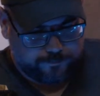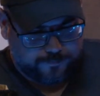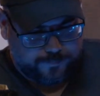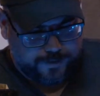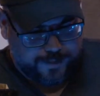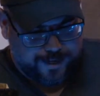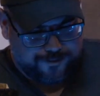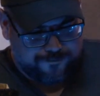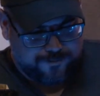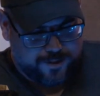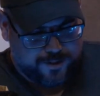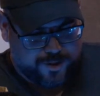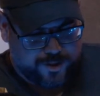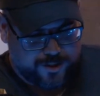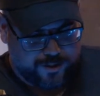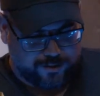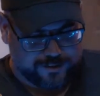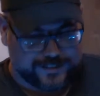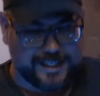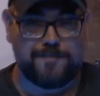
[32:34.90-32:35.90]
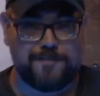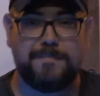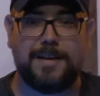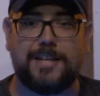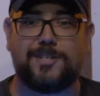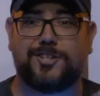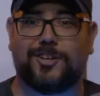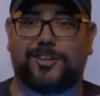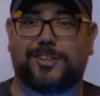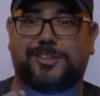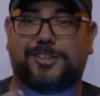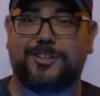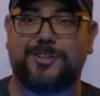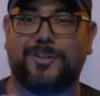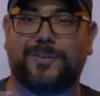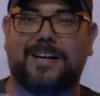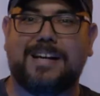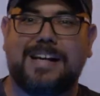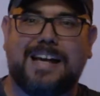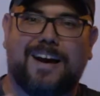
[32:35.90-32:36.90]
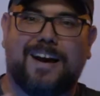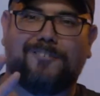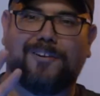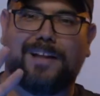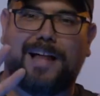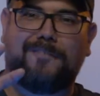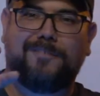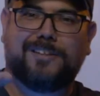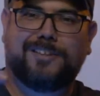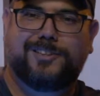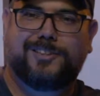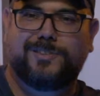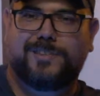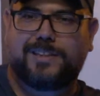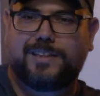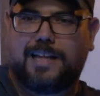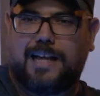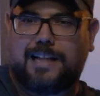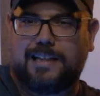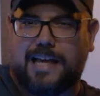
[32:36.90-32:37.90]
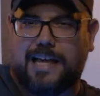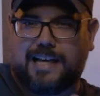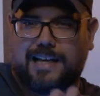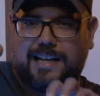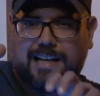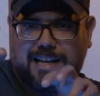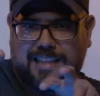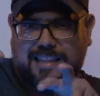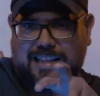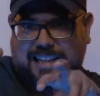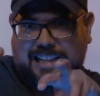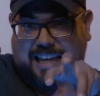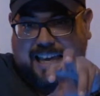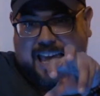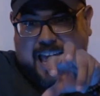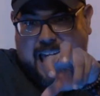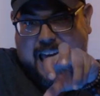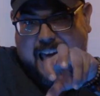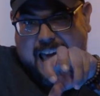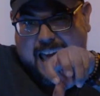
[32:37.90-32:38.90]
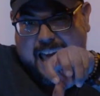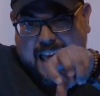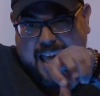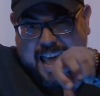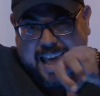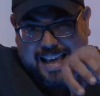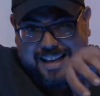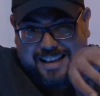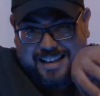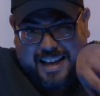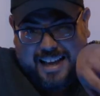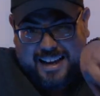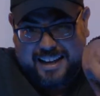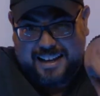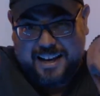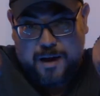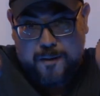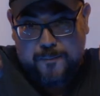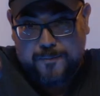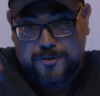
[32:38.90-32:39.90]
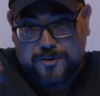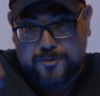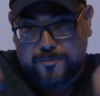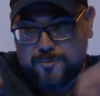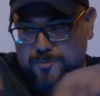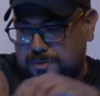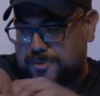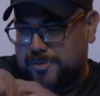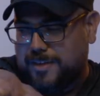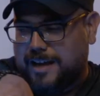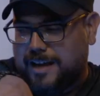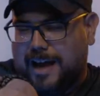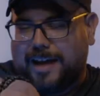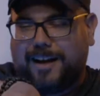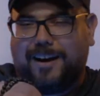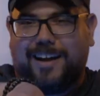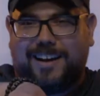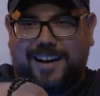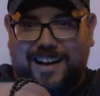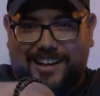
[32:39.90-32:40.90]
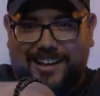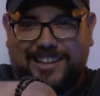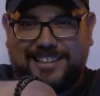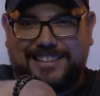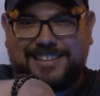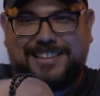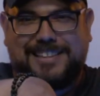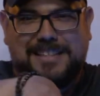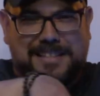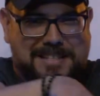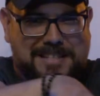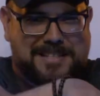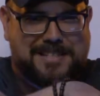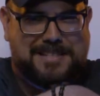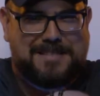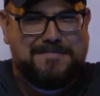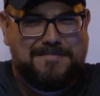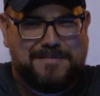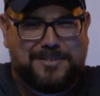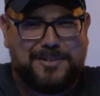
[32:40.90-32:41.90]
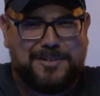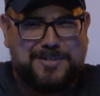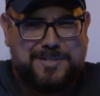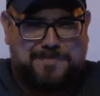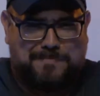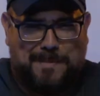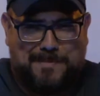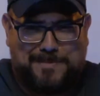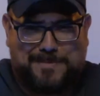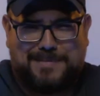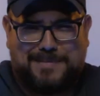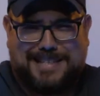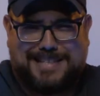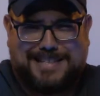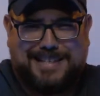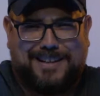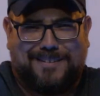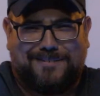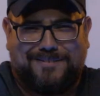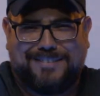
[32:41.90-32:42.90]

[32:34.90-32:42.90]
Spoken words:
Gave me chills. Gave me chills too. While I was doing that like hag kind of coming through the thing, I got goosebumps myself.